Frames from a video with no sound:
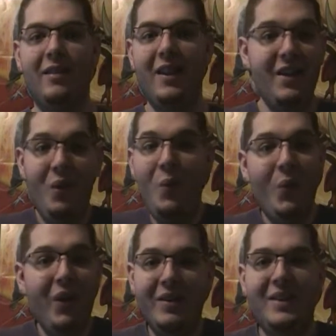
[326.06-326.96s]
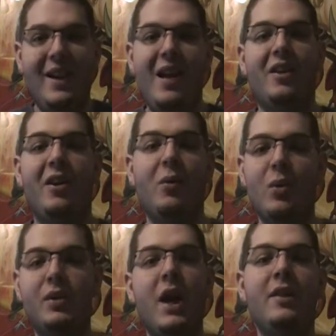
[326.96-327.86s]
They don't work together,
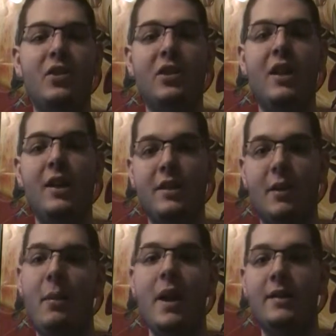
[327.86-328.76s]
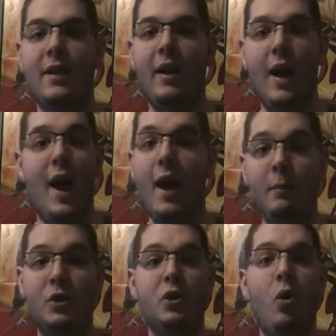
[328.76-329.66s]
which I just think is amazing. And
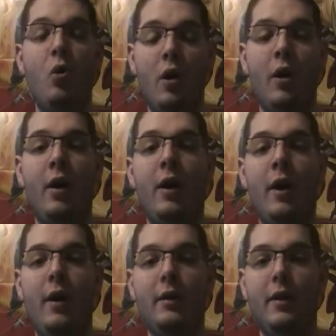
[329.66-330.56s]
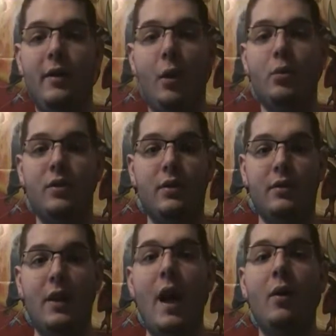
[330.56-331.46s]
I'm sure that there was
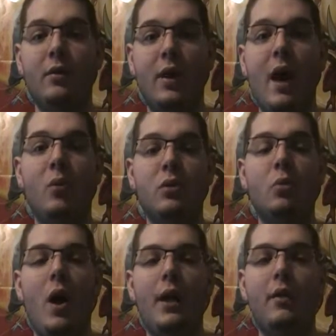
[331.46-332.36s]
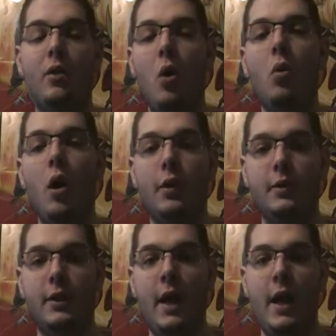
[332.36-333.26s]
that was why the no
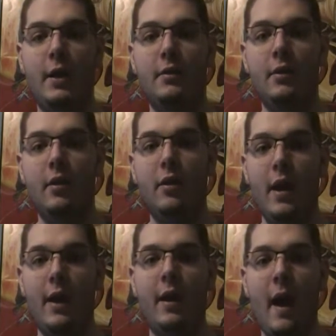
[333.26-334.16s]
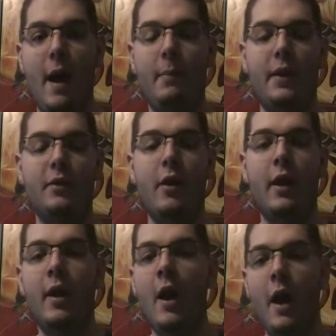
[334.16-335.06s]
cards in hand thing happened.
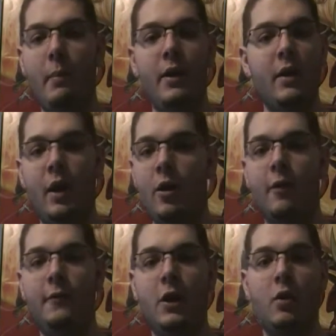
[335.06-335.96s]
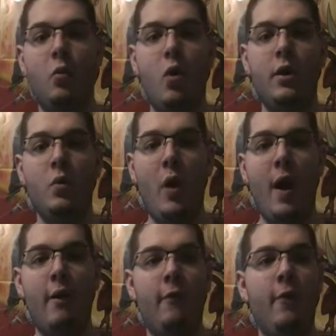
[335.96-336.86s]
Like, I mean, they could have done when you
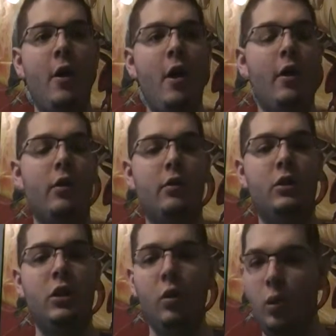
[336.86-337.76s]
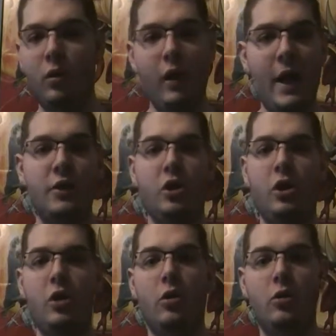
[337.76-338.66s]
have 2 or less
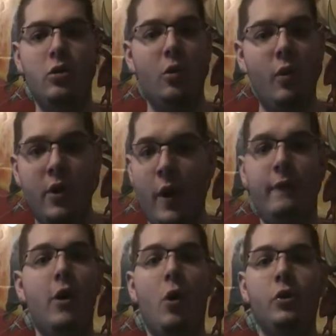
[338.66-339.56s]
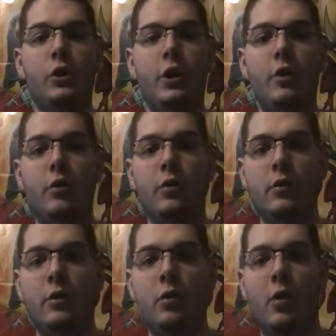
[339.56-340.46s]
shields, or when you have no
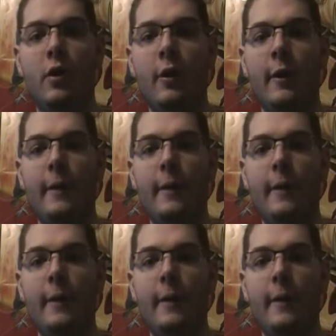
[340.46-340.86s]
shields, or